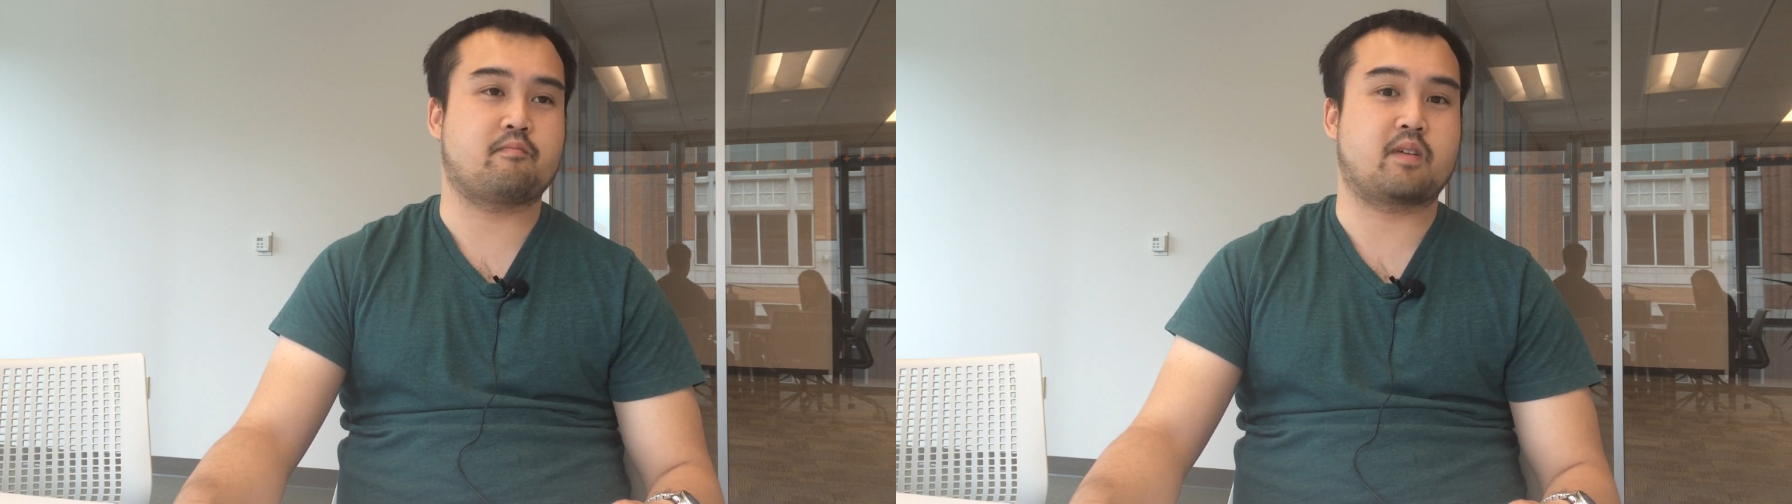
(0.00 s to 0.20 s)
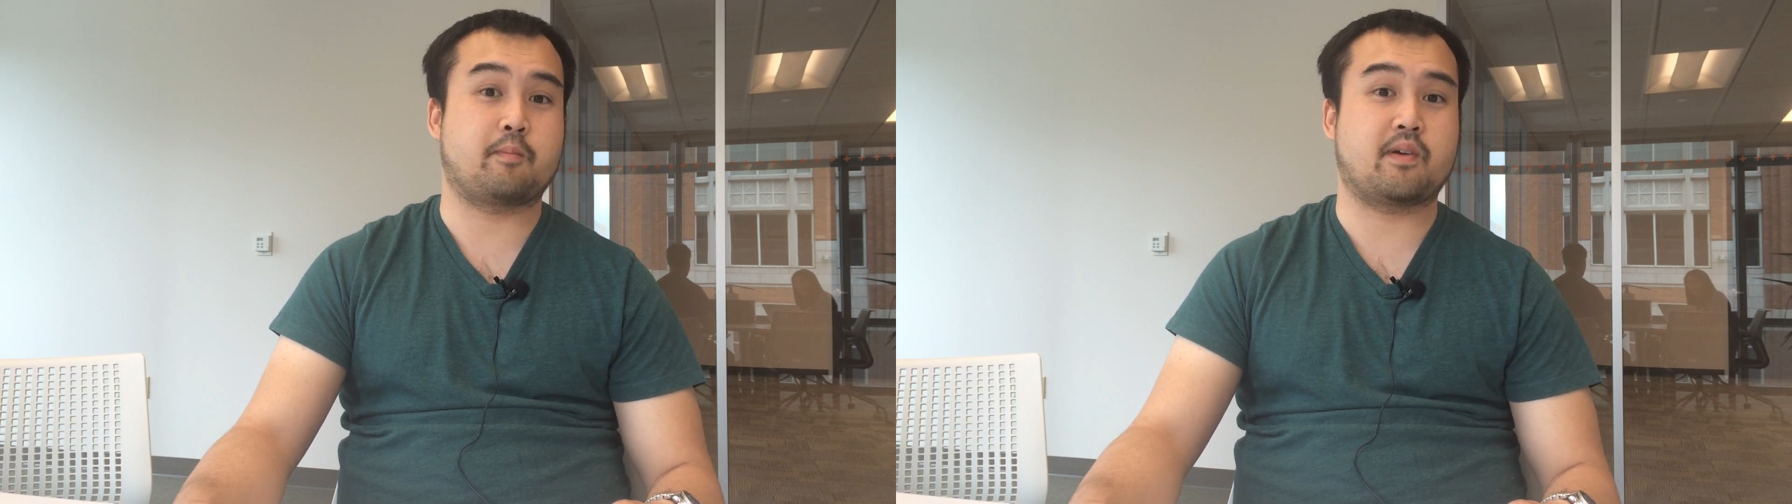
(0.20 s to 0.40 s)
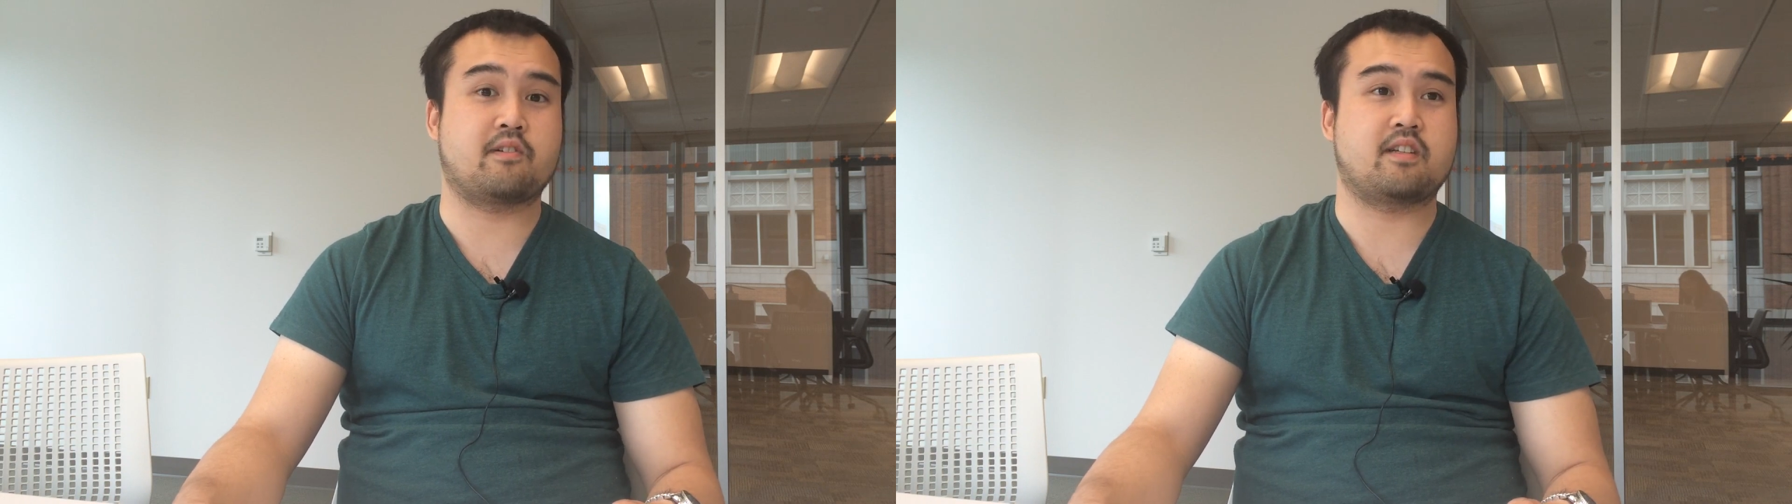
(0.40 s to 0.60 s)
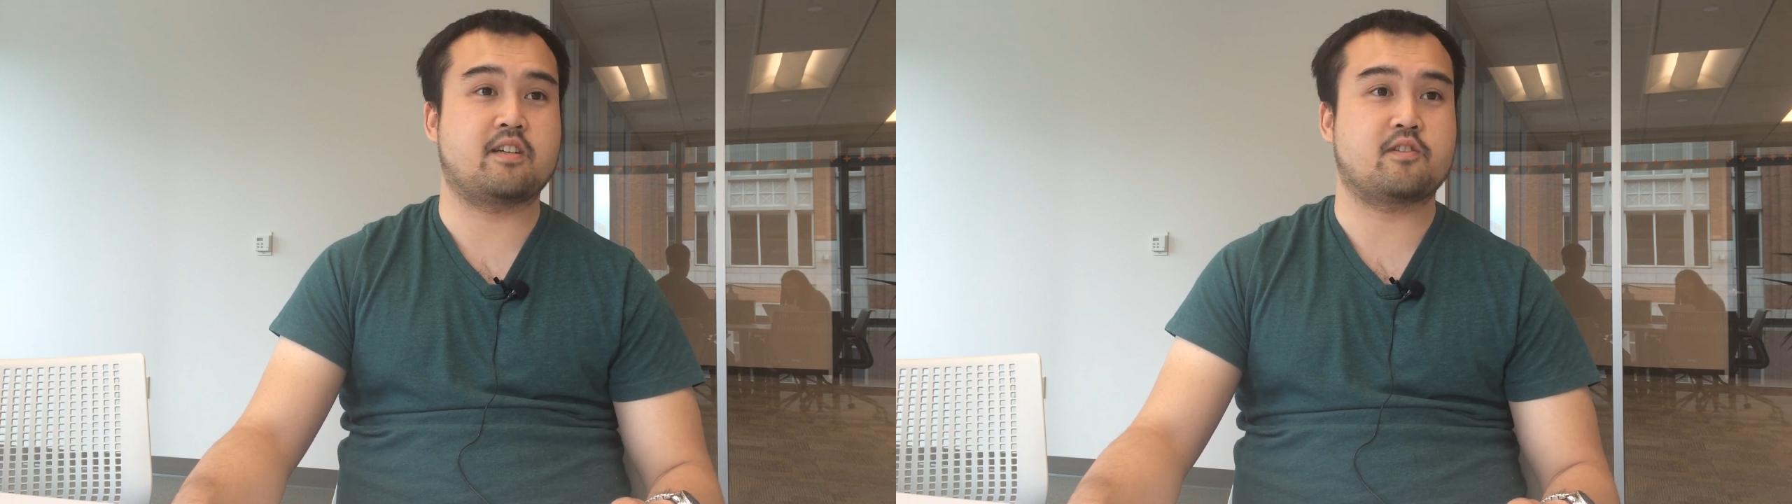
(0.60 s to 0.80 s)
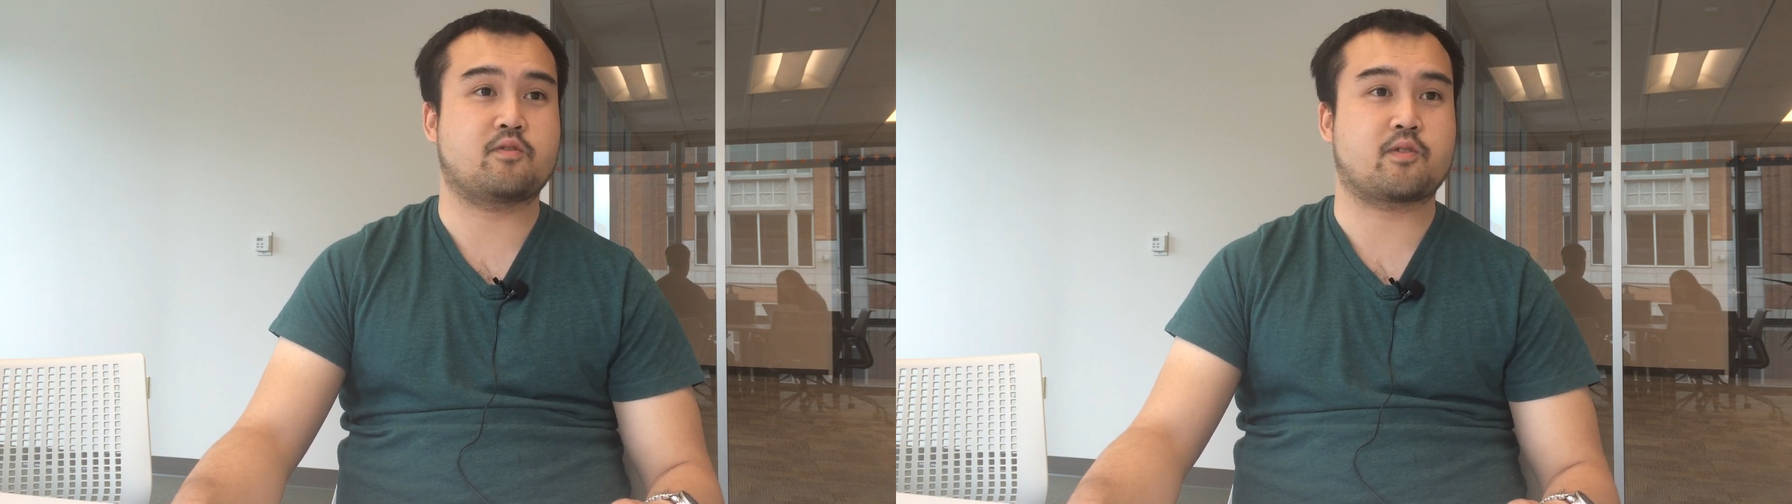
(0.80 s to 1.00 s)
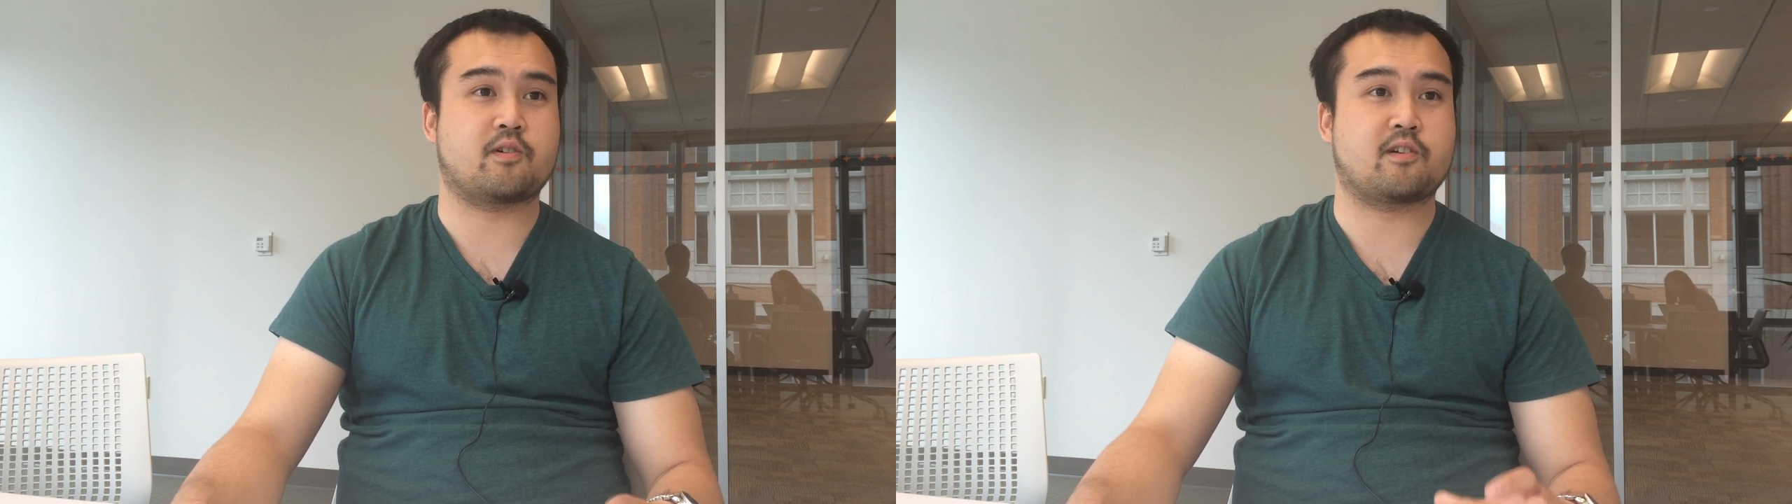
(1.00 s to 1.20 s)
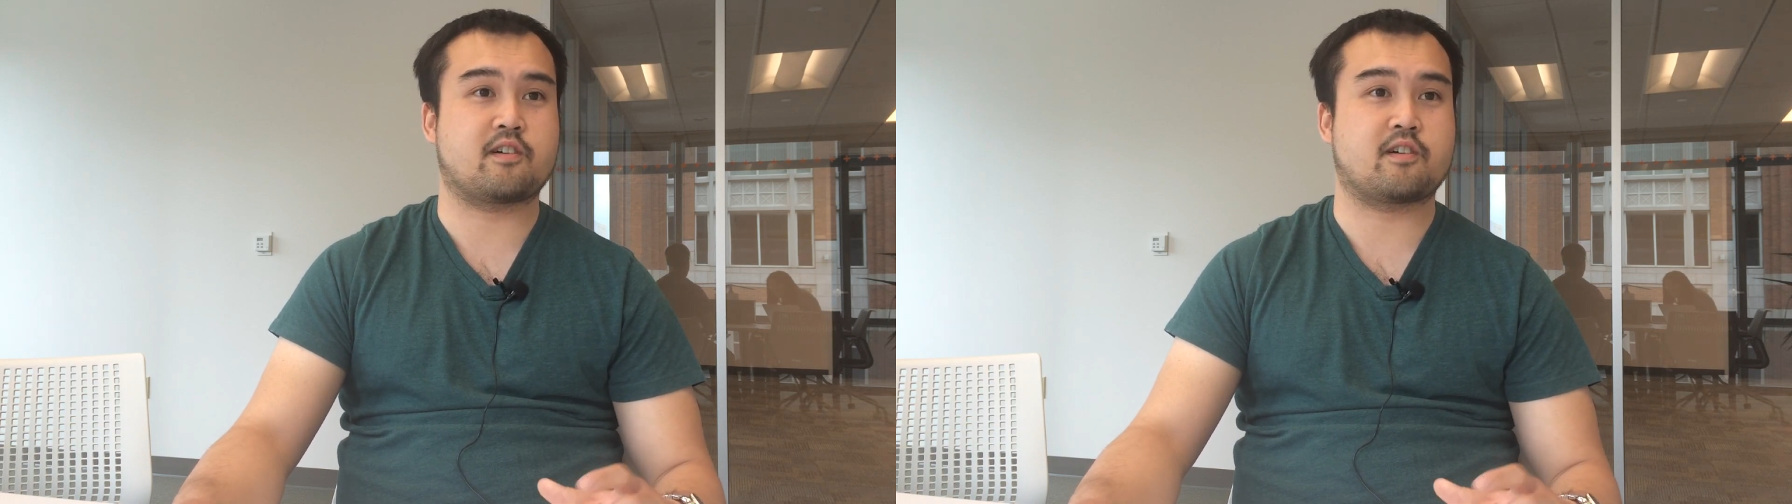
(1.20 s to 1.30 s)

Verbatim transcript: get better deals for all